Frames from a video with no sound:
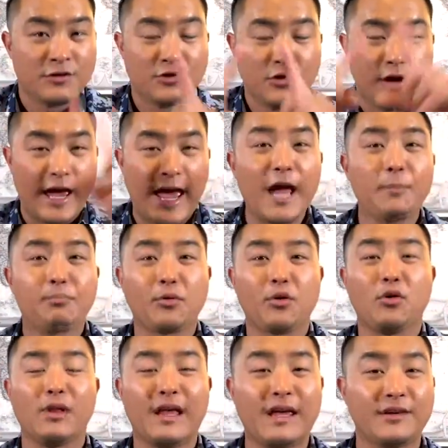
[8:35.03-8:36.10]
So
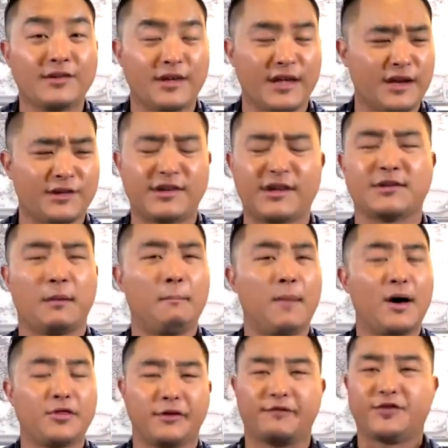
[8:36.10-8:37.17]
April is, in a sense, a
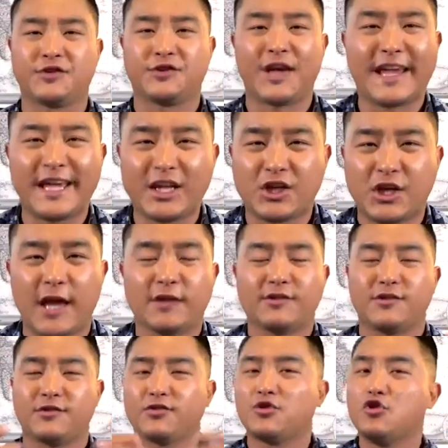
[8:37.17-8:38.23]
month of second
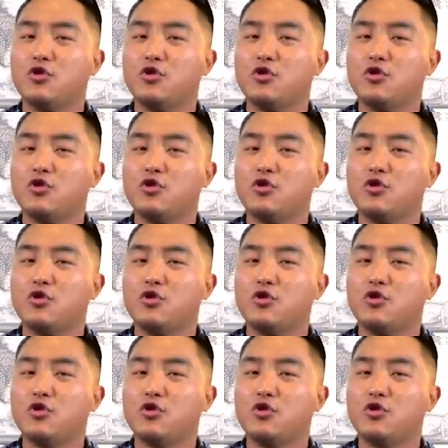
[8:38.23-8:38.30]
chances,